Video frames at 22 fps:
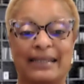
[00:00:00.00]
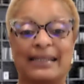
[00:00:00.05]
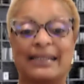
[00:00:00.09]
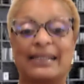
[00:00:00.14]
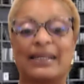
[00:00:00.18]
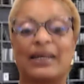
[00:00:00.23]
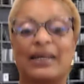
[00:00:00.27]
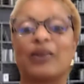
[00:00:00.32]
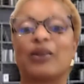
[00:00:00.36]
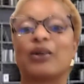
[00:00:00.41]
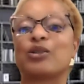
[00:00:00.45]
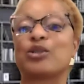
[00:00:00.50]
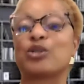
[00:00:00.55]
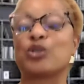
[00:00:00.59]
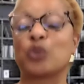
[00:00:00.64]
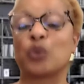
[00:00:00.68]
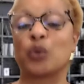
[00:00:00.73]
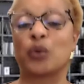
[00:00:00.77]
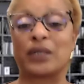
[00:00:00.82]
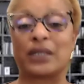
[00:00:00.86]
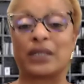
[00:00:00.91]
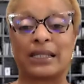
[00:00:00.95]
to tell our
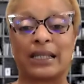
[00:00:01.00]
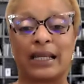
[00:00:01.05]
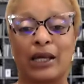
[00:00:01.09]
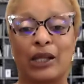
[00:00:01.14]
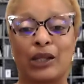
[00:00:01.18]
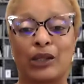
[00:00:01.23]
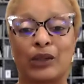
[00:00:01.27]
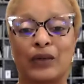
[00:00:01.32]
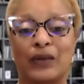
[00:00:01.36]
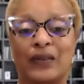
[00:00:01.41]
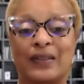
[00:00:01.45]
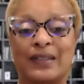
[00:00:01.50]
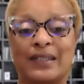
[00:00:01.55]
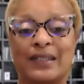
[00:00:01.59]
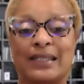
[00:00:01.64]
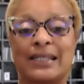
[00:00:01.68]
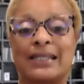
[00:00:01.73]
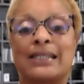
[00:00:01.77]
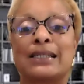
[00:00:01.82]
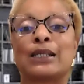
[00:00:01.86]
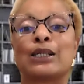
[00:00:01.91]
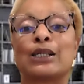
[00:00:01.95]
stories together,
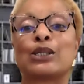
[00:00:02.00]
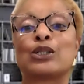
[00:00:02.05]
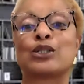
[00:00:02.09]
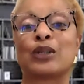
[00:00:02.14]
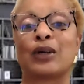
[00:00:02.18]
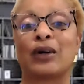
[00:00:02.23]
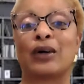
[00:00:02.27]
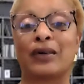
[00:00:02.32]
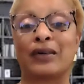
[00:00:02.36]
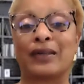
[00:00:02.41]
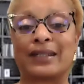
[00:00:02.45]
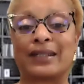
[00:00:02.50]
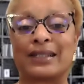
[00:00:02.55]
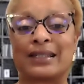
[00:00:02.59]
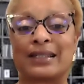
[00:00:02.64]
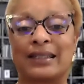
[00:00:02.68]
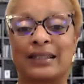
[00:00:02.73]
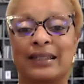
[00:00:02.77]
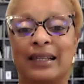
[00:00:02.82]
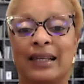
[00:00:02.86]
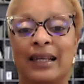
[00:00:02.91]
to sing songs,